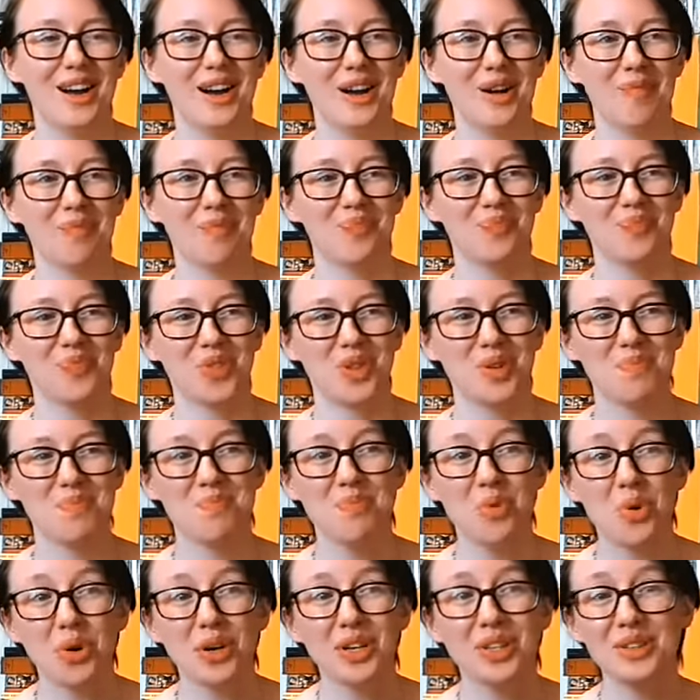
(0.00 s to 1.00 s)
Um, the
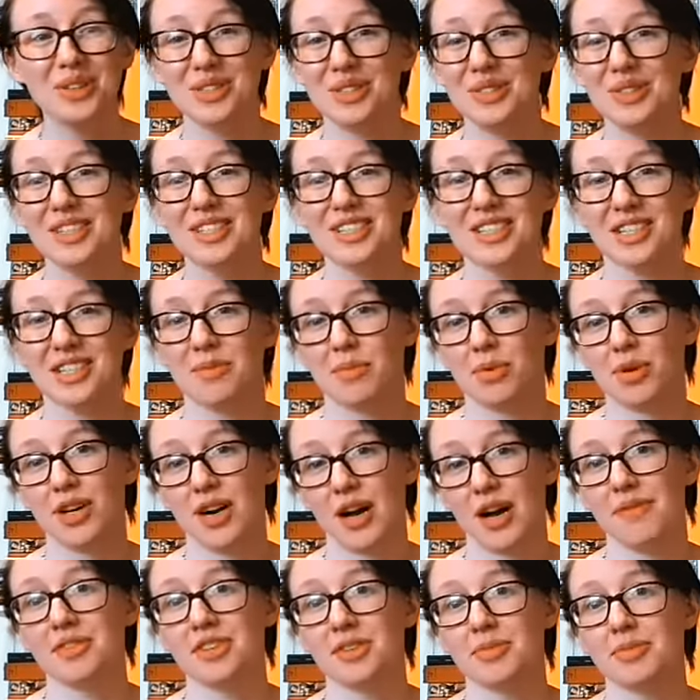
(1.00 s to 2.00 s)
more you do this, the
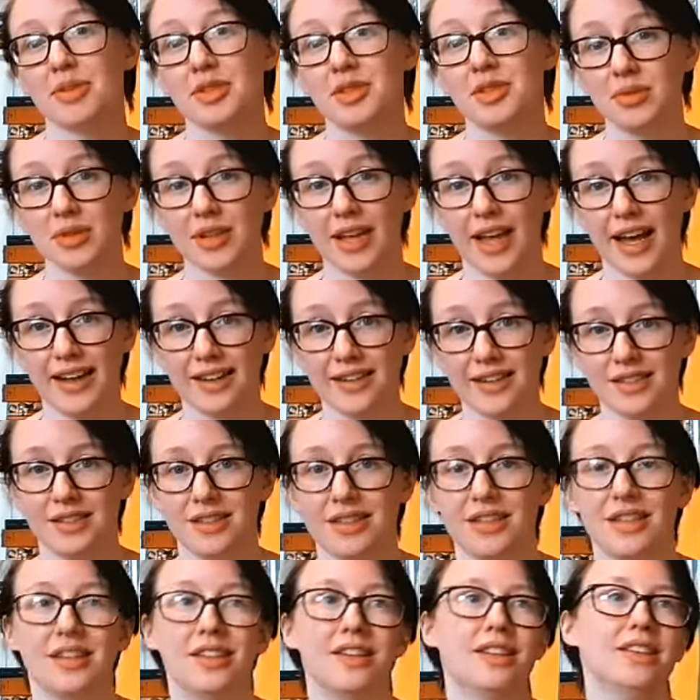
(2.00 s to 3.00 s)
more comfortable you will
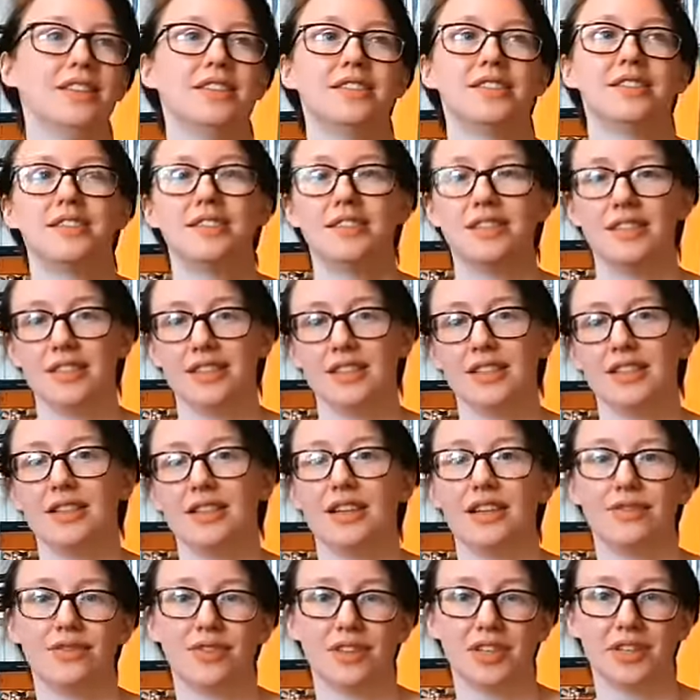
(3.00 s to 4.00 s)
get
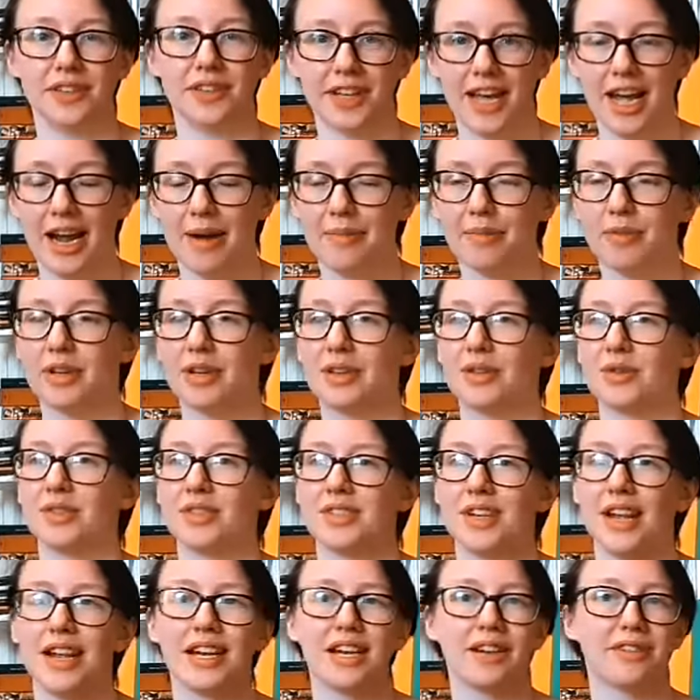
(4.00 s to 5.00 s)
sitting in front of a camera
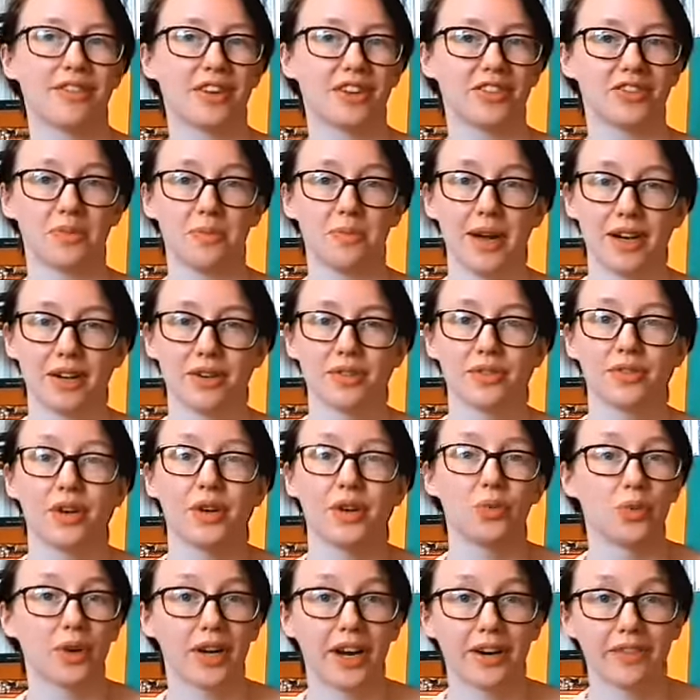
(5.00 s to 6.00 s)
or standing in front of a
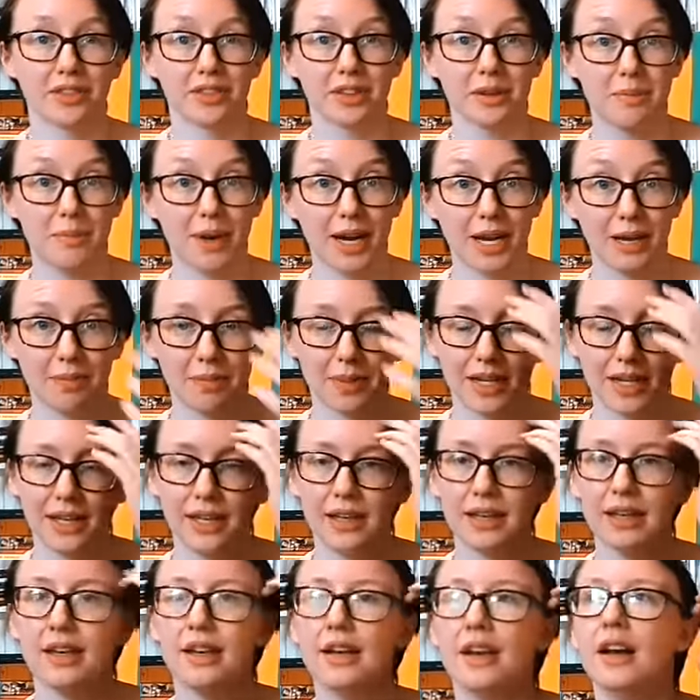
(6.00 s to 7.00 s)
microphone, whatever it might
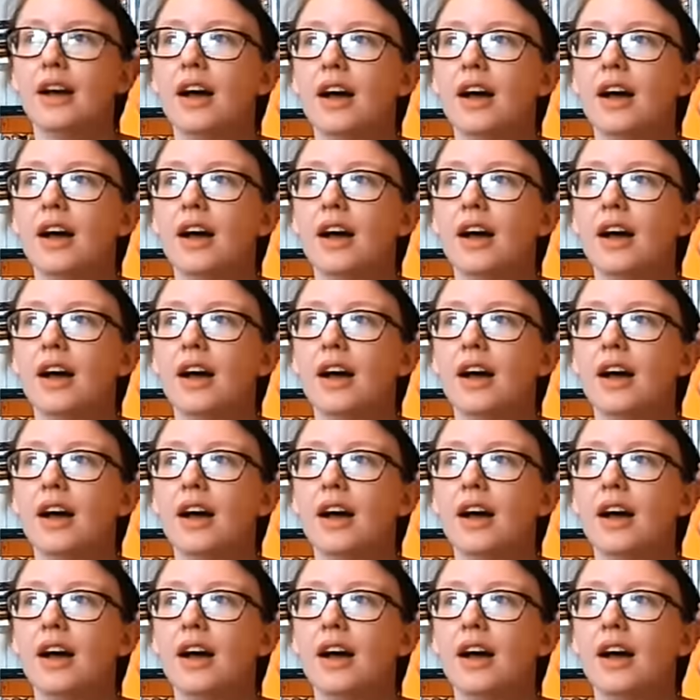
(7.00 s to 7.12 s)
be.